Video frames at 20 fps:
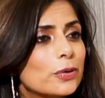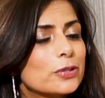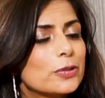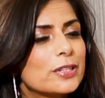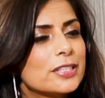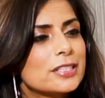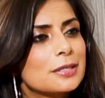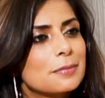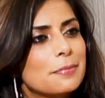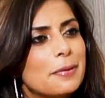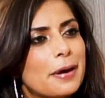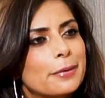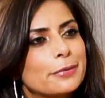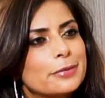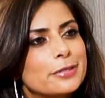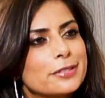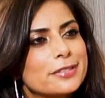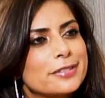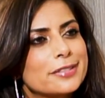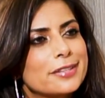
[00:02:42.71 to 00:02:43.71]
to us
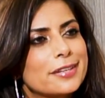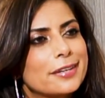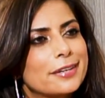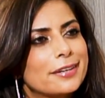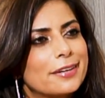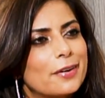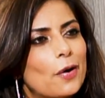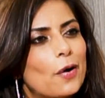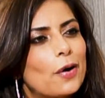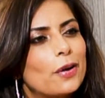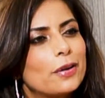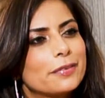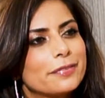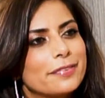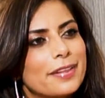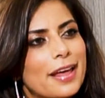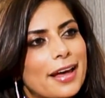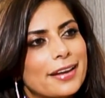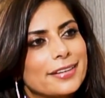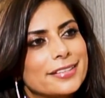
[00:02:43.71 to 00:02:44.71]
about all of
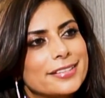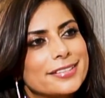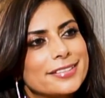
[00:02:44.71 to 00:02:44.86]
that.